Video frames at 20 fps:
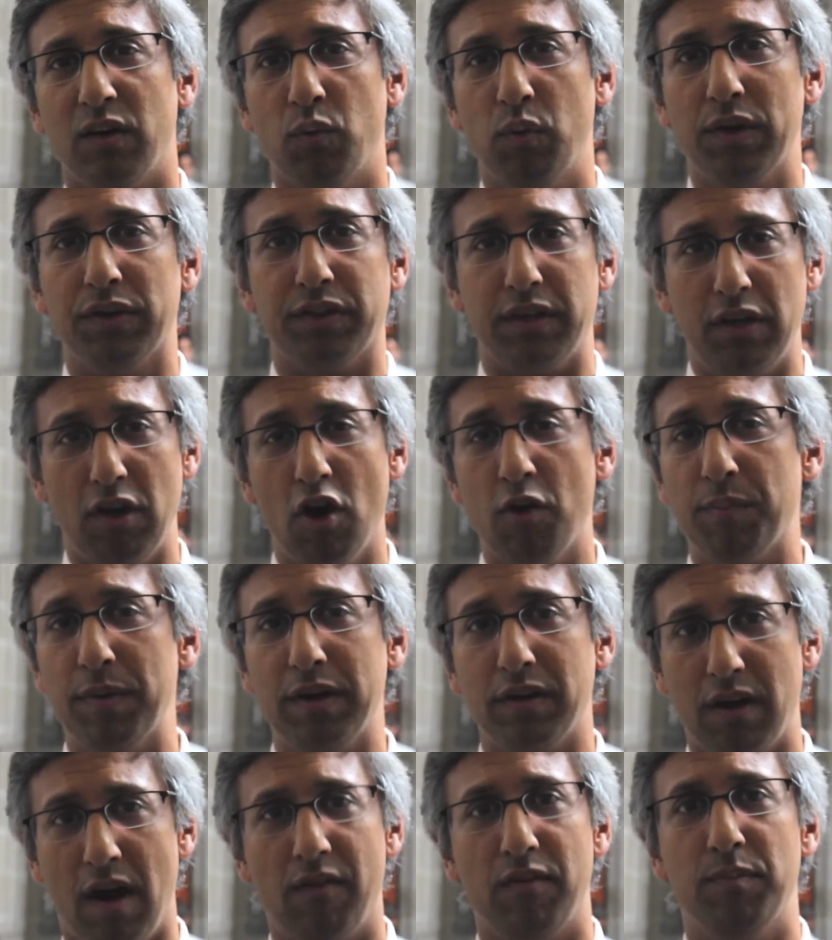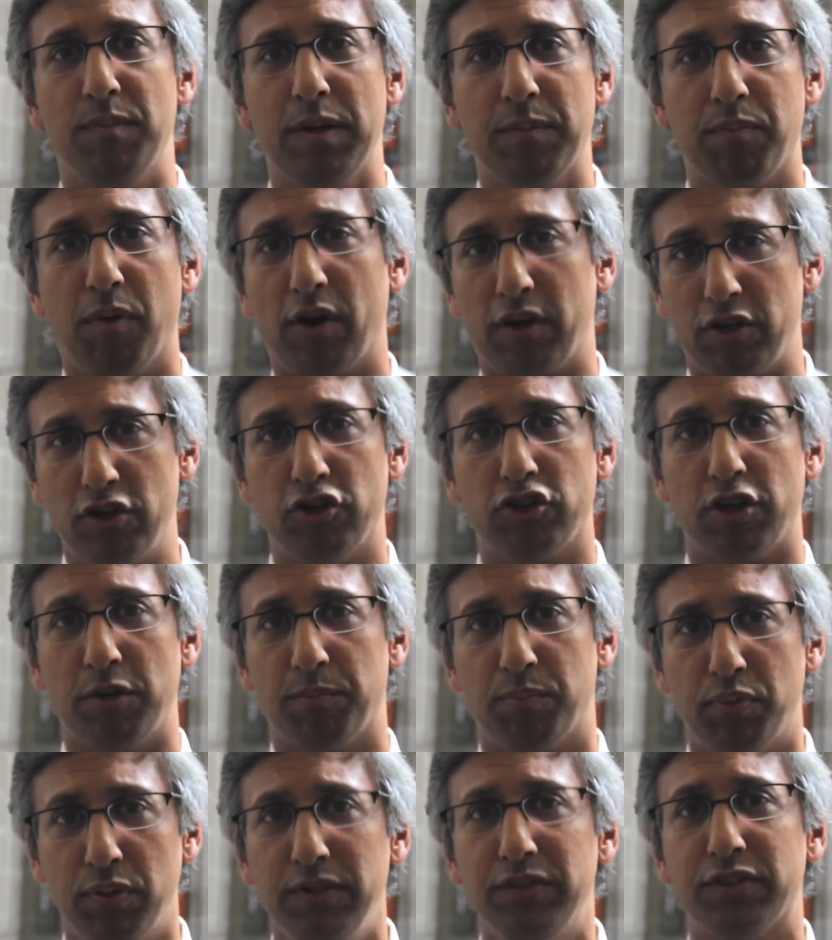with the Open Government
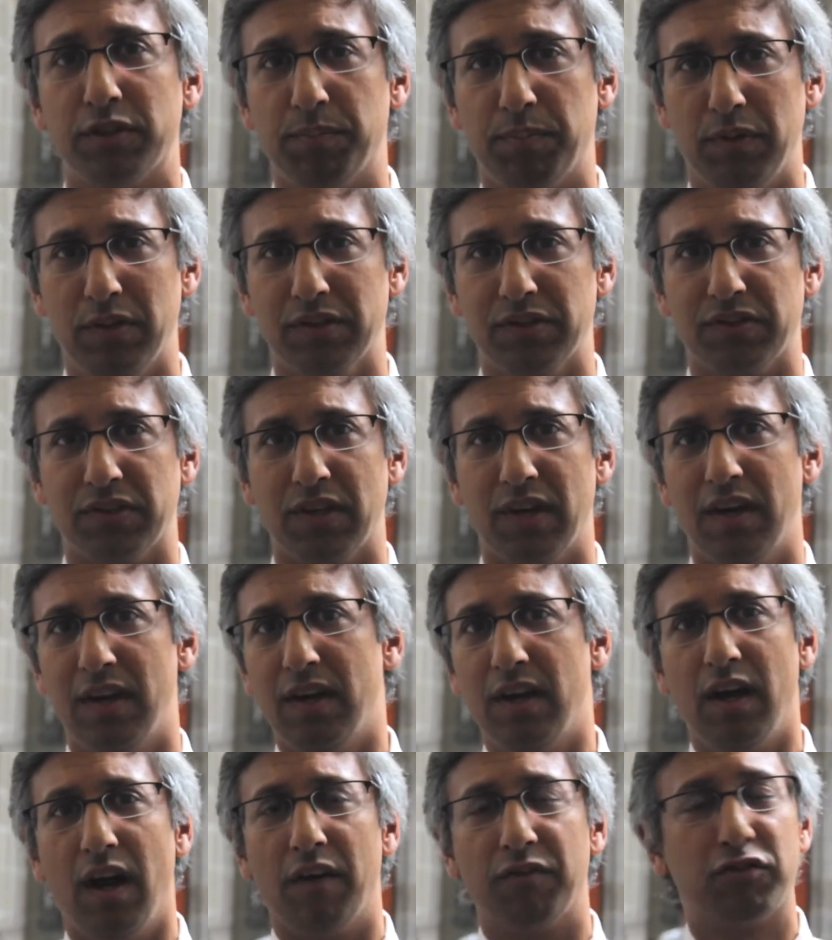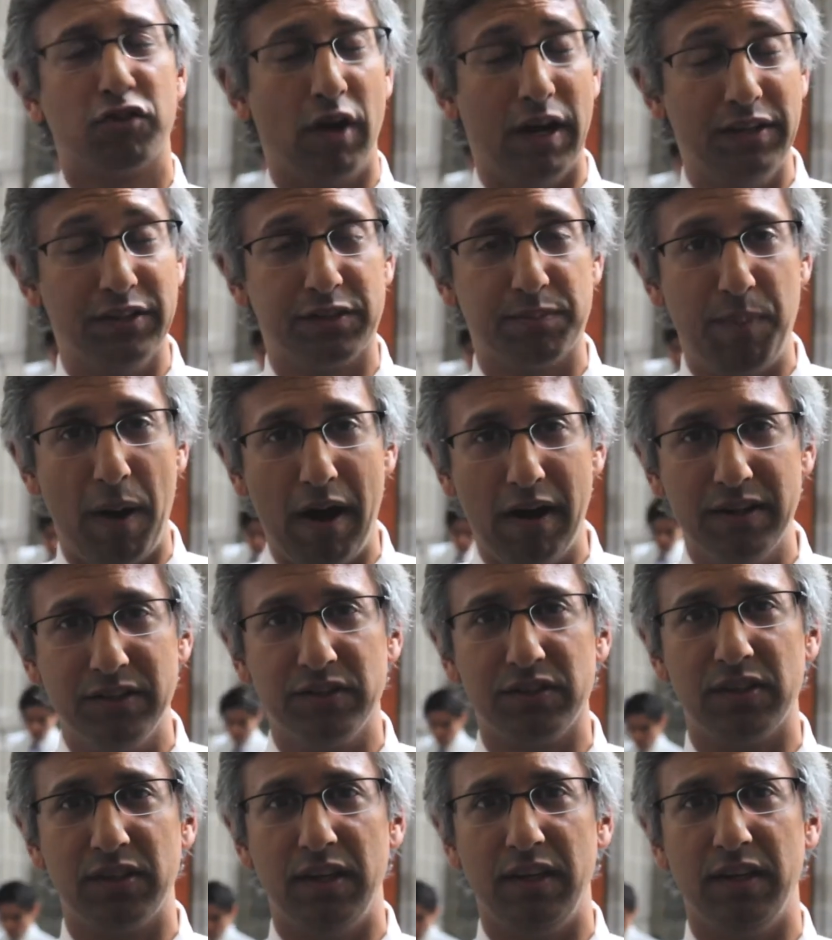Partnership principles of
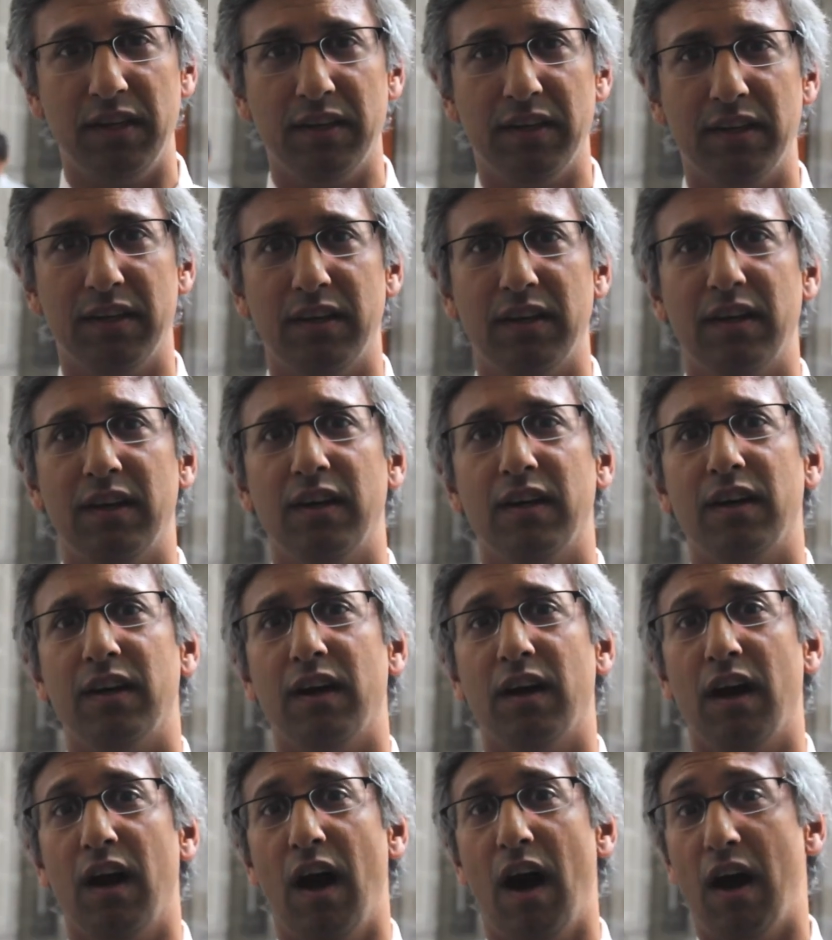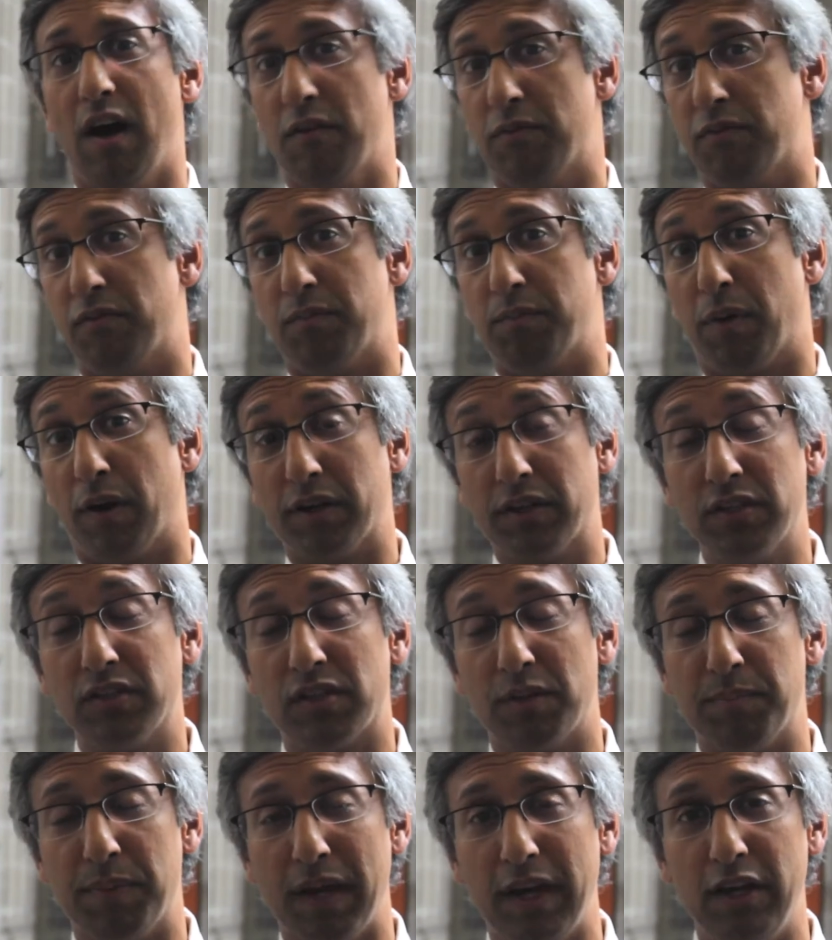transparency, of
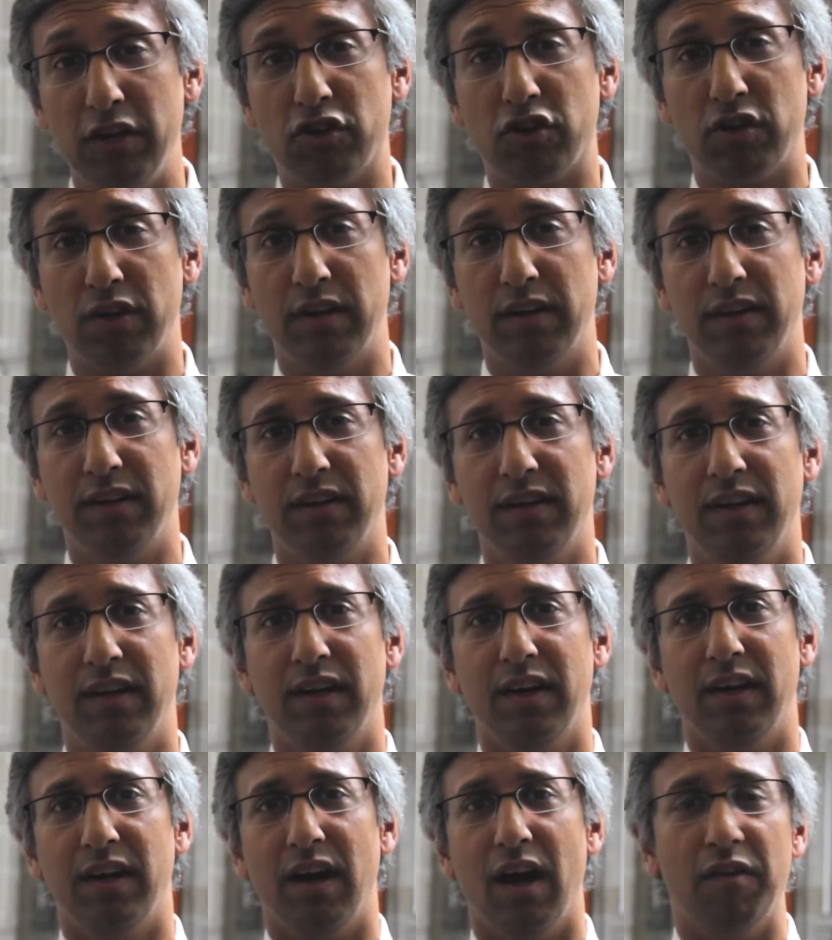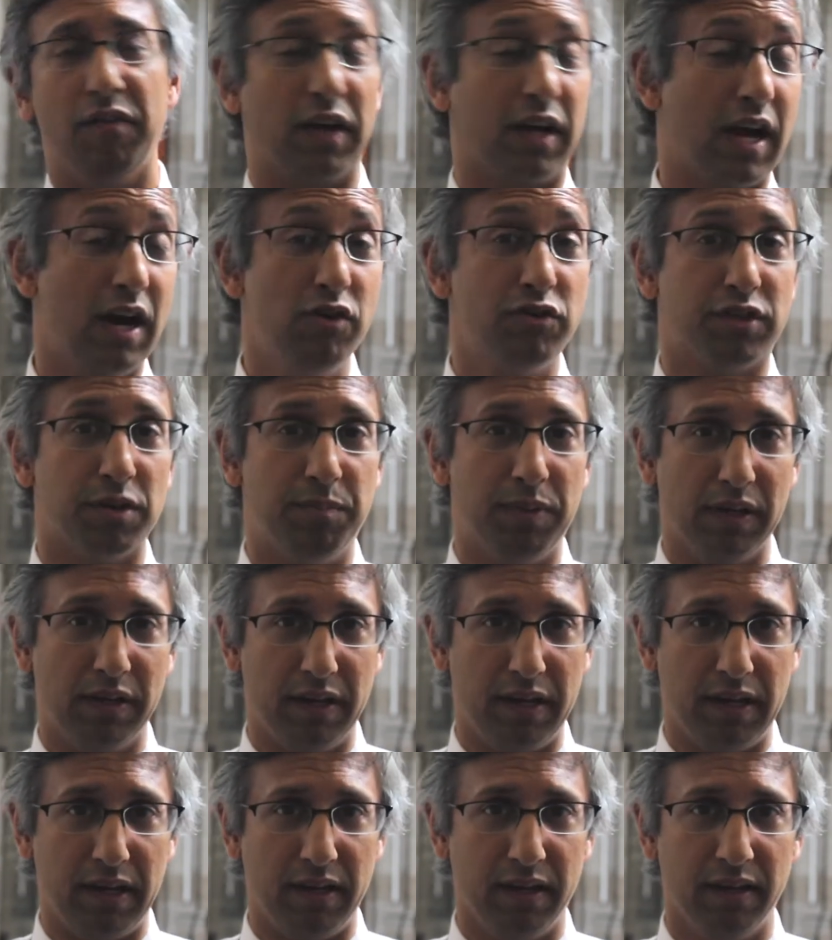participation, of
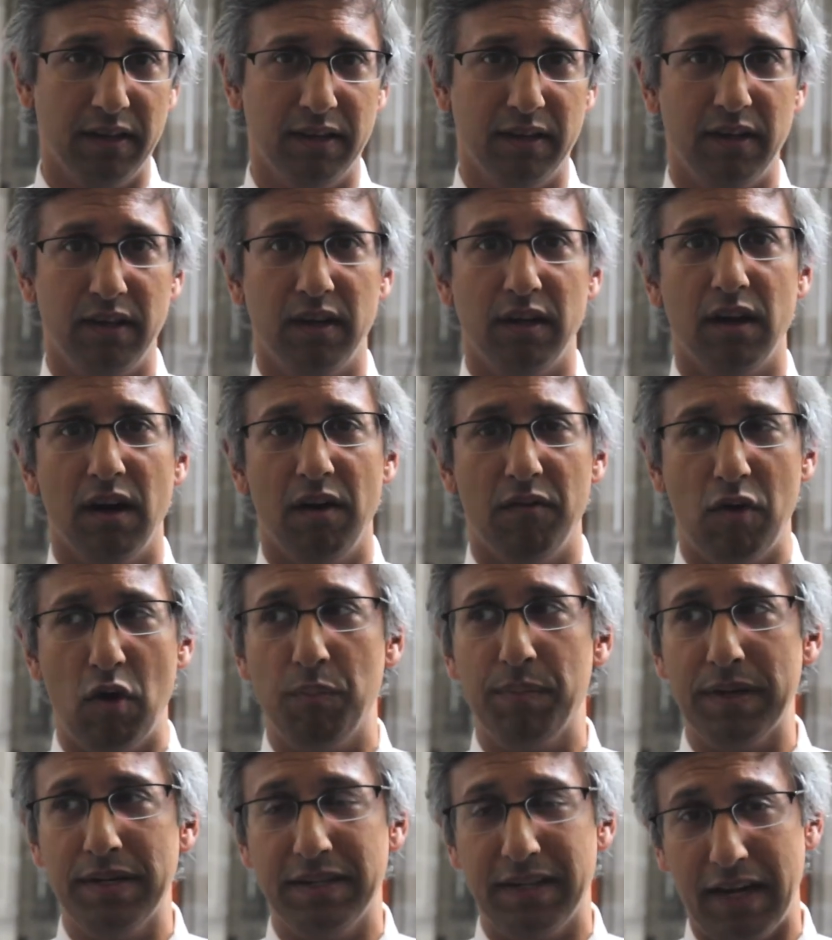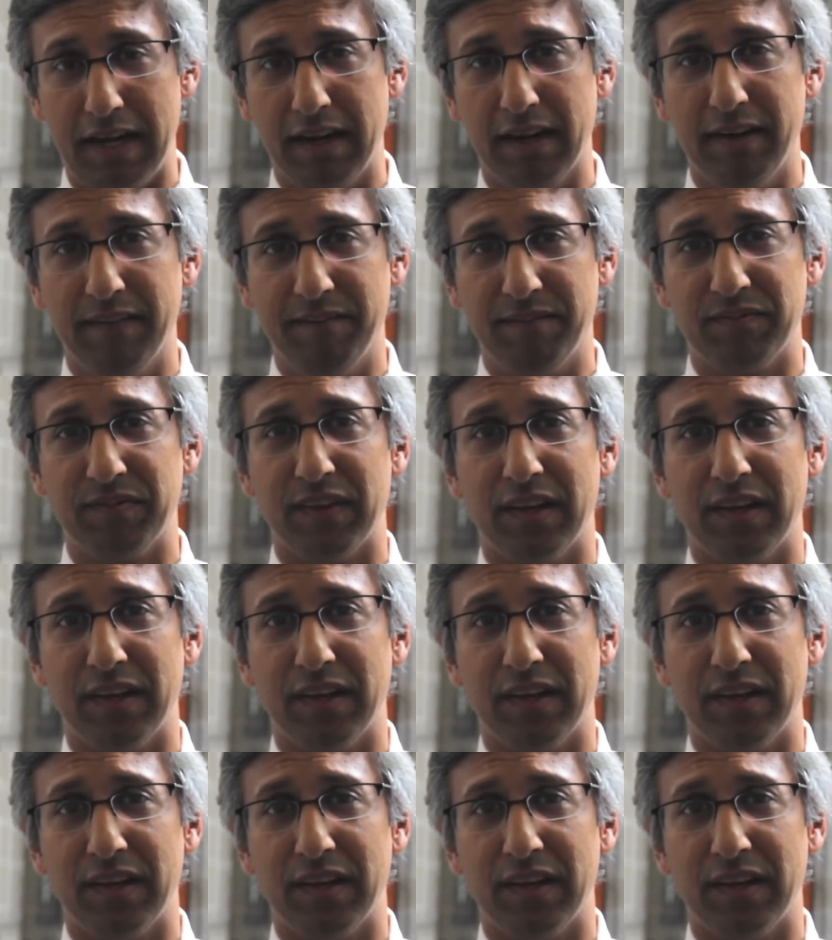accountability, of open data.